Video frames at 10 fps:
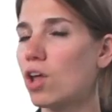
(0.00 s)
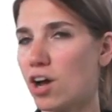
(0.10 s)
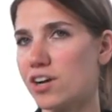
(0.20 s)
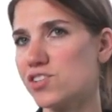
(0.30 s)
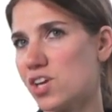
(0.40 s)

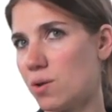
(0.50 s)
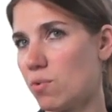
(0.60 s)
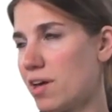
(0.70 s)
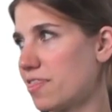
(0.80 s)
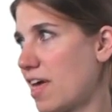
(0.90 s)
large I
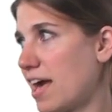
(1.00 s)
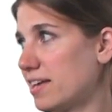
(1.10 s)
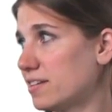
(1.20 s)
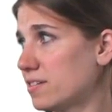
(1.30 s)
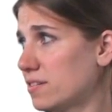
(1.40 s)
want
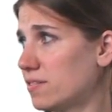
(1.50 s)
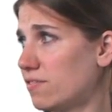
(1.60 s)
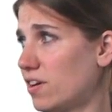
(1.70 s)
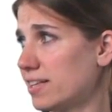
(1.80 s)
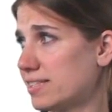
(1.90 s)
that
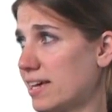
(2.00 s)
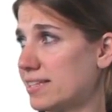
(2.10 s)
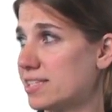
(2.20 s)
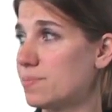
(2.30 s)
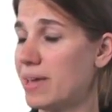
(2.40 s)
font
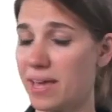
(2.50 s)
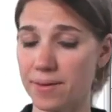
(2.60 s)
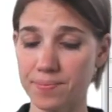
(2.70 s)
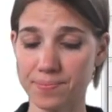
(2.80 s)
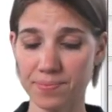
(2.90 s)
size to be.
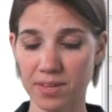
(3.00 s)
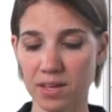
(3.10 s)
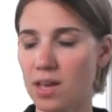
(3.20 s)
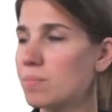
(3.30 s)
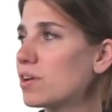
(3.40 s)

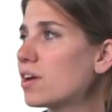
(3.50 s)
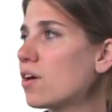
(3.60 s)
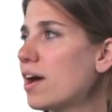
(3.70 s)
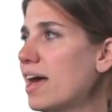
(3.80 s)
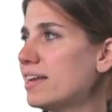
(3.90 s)
I'm going to
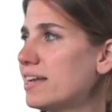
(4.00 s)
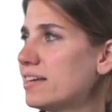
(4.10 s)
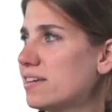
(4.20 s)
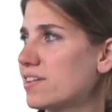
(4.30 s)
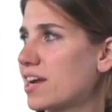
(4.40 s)
go ahead and hit
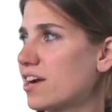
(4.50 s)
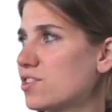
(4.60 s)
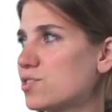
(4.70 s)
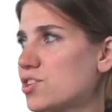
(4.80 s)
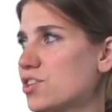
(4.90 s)
another
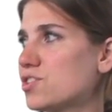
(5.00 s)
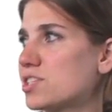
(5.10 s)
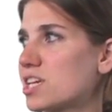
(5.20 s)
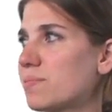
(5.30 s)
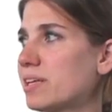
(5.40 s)
carriage return
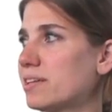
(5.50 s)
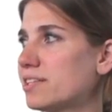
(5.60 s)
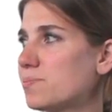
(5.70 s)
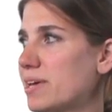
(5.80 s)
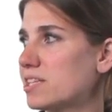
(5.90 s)
just to give me a little
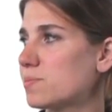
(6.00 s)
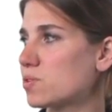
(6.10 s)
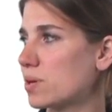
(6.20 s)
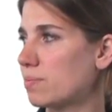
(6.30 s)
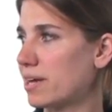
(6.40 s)
space
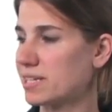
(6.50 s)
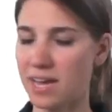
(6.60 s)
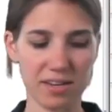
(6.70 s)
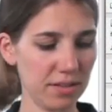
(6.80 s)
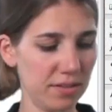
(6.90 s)
between my
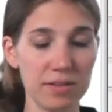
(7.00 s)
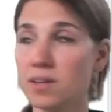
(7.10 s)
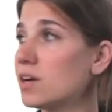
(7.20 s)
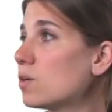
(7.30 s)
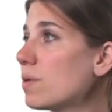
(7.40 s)
title.
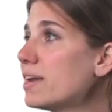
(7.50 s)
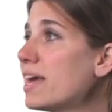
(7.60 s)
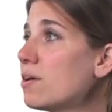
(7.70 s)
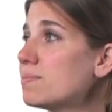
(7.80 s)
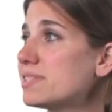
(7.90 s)
Right
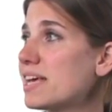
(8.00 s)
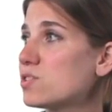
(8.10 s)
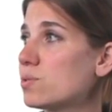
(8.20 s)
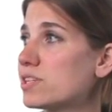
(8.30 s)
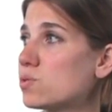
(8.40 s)
now I'm set
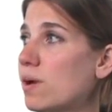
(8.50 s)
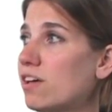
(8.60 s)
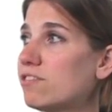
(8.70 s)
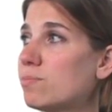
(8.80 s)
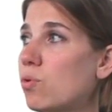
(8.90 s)
to a
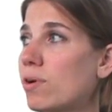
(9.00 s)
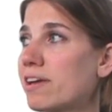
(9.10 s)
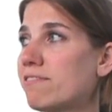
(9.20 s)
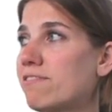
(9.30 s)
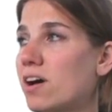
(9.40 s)

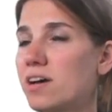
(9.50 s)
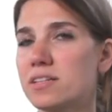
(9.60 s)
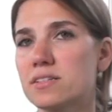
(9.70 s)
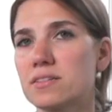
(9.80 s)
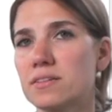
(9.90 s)
12-point
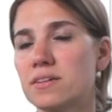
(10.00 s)
font.